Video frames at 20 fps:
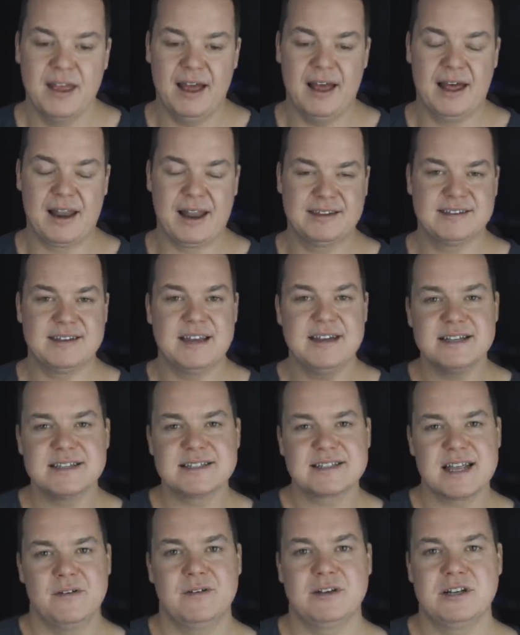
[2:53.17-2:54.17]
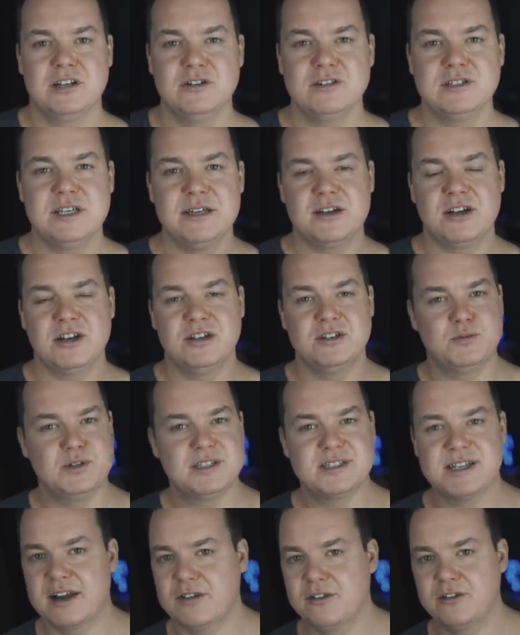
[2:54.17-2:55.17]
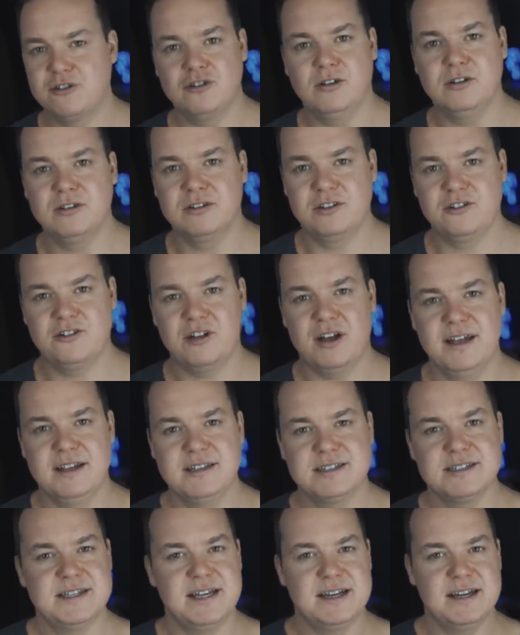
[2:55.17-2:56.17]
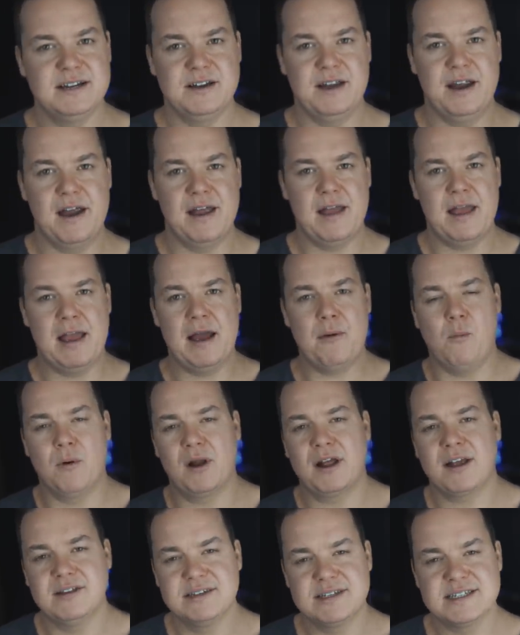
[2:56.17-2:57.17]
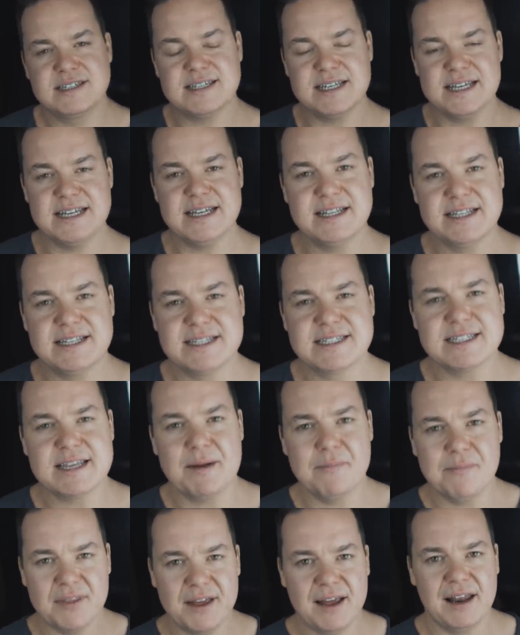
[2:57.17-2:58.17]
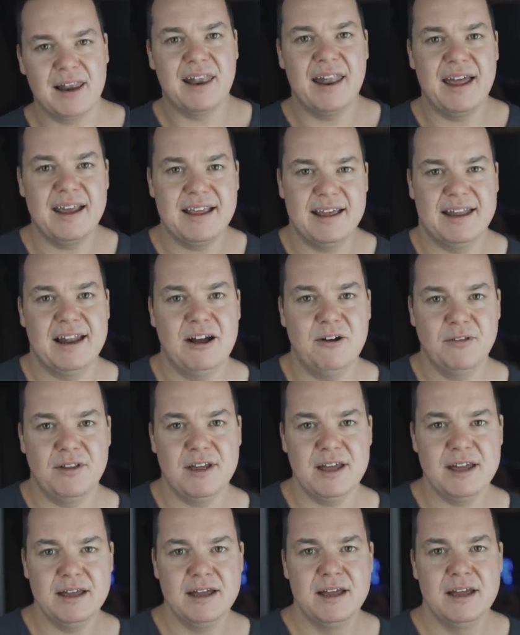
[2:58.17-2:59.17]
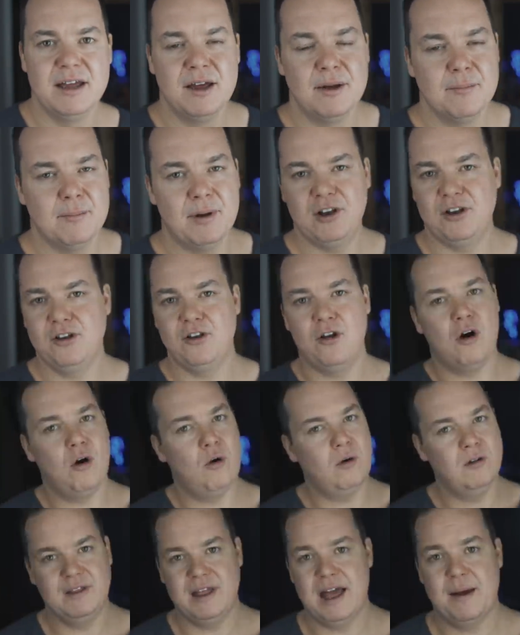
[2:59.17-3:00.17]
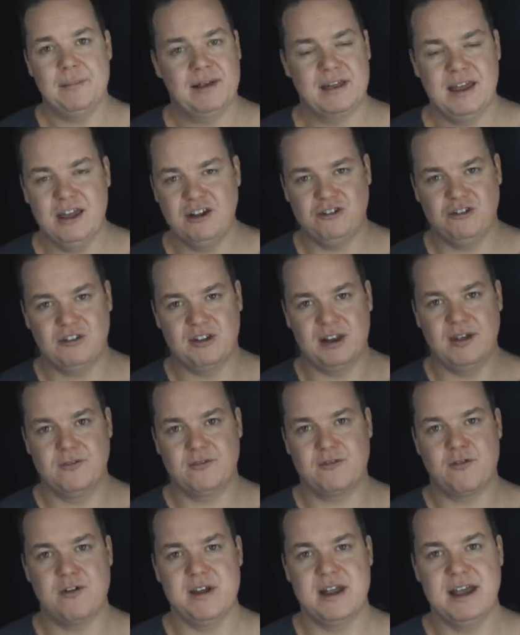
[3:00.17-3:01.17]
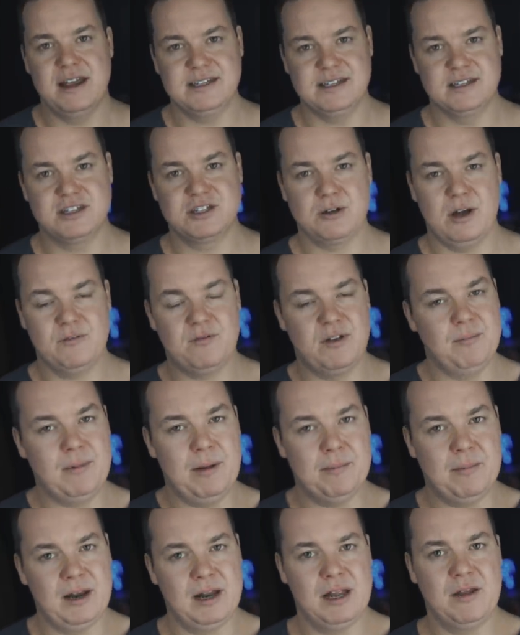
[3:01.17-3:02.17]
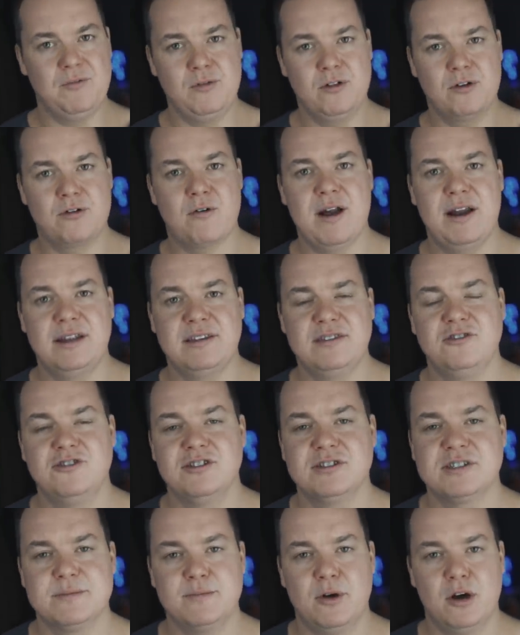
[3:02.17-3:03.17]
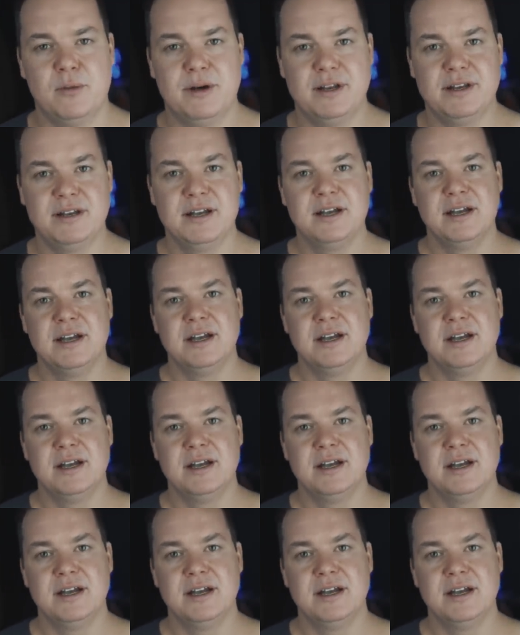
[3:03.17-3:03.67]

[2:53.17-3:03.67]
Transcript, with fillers: and I say discovered loosely because we stand on the shoulders of giants. There, eh, what I can see, there's something like it out there, but not all the applications that I've created. So i am going to give you the credits in just a moment.